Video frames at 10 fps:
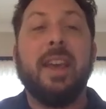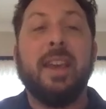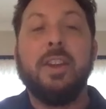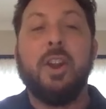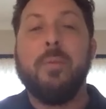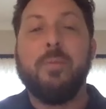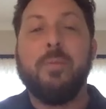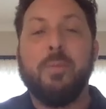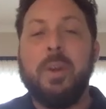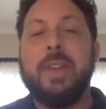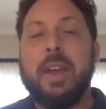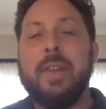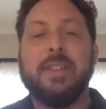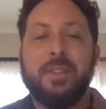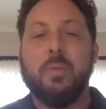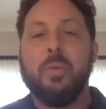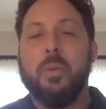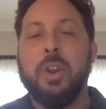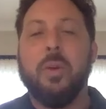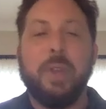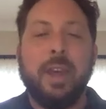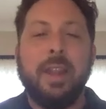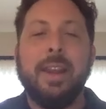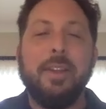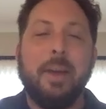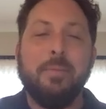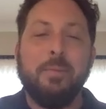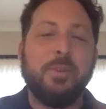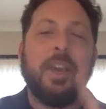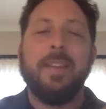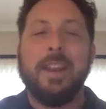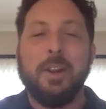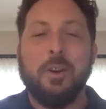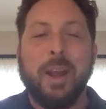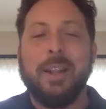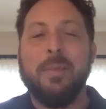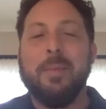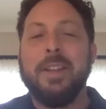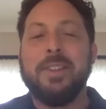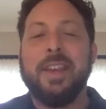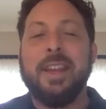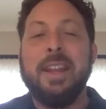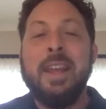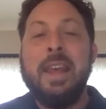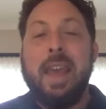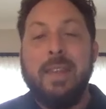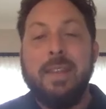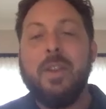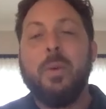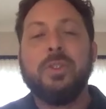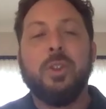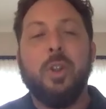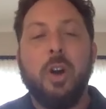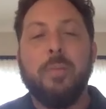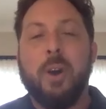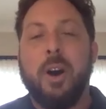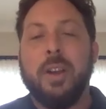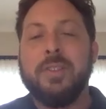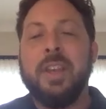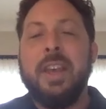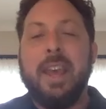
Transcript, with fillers: You know, I'm, that, that's the, you know, that and I'm saying that incorrectly, but he said, and then there was a long pause.